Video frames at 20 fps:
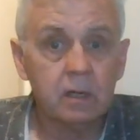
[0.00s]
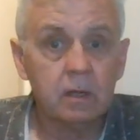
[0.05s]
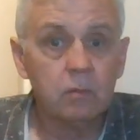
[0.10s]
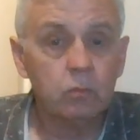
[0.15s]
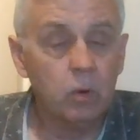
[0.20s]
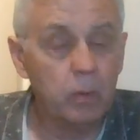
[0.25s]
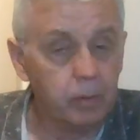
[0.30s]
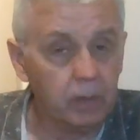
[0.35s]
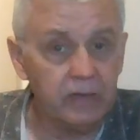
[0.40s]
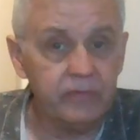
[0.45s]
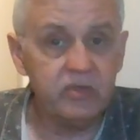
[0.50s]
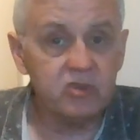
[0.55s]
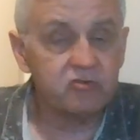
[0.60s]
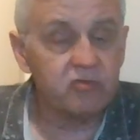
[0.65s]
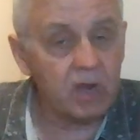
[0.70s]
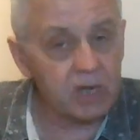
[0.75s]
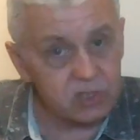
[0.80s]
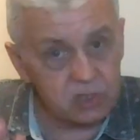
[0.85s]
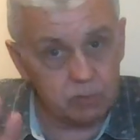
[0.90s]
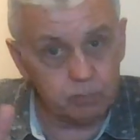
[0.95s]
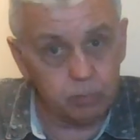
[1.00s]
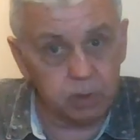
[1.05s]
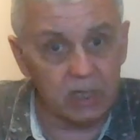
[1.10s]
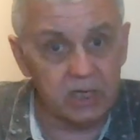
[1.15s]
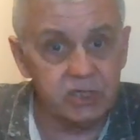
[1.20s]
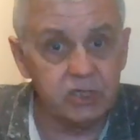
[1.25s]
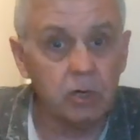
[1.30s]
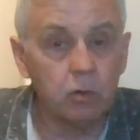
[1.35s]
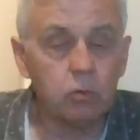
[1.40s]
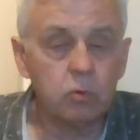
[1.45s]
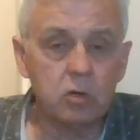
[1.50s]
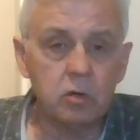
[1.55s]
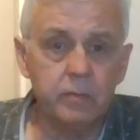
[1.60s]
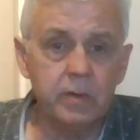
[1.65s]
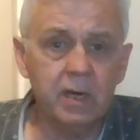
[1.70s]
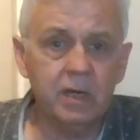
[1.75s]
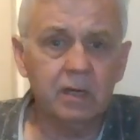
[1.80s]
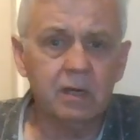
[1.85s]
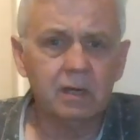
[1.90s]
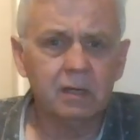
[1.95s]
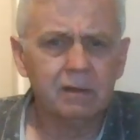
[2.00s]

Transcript: We believe these rights, please don't come in.